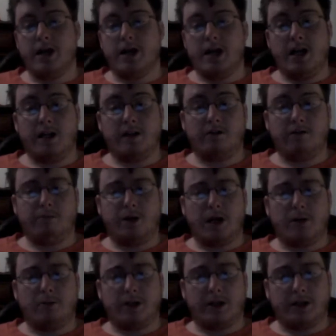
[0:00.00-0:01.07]
In the
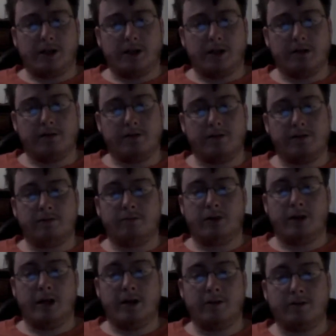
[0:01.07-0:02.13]
Republic,
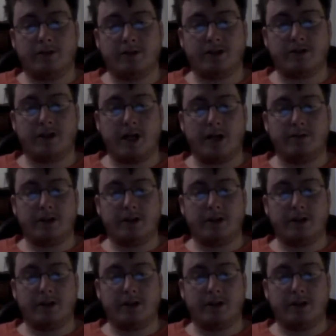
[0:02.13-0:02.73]
Plato describes